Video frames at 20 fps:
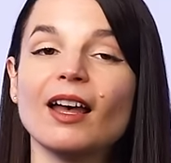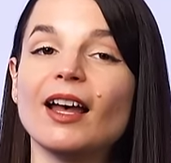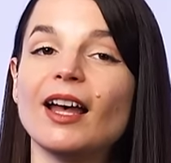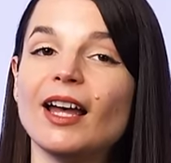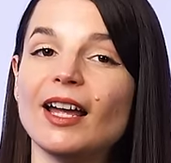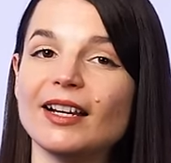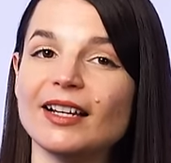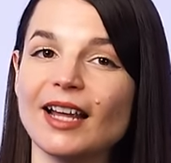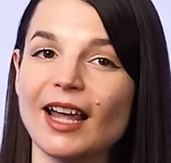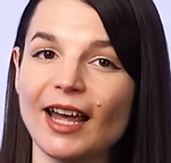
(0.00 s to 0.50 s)

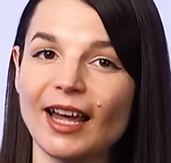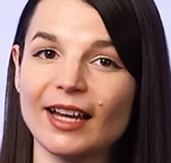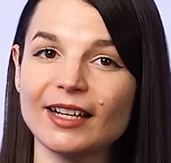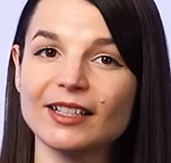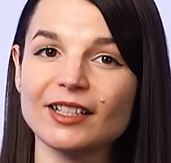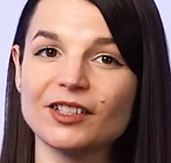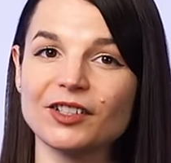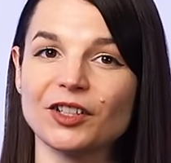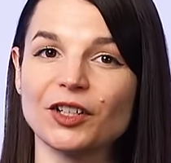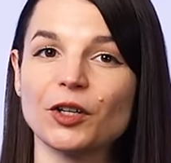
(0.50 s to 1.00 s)
An
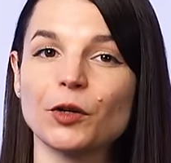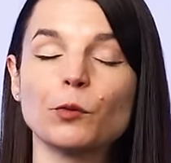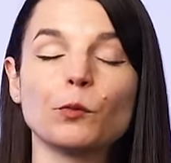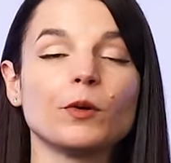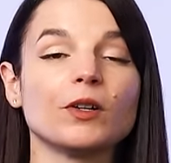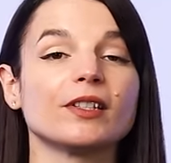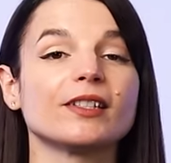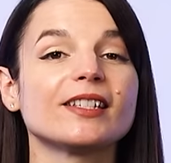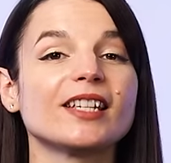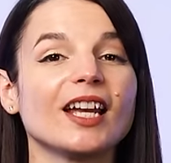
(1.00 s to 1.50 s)
editor
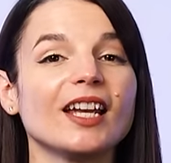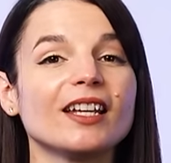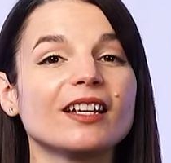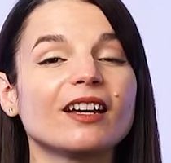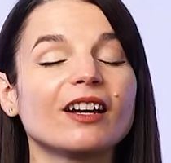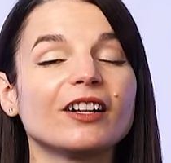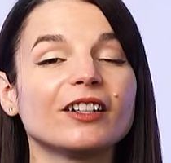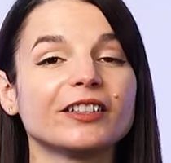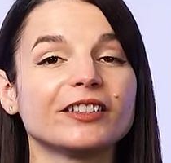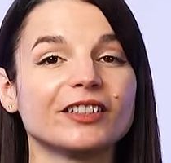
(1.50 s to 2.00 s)
will take
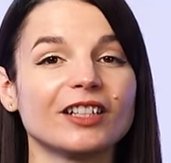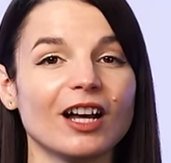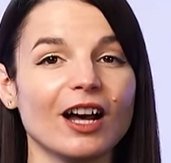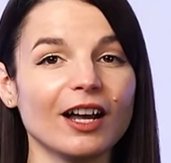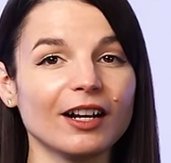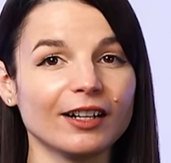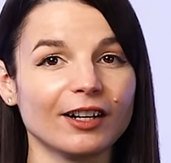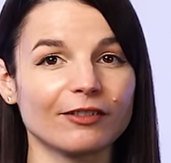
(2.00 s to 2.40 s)
a lot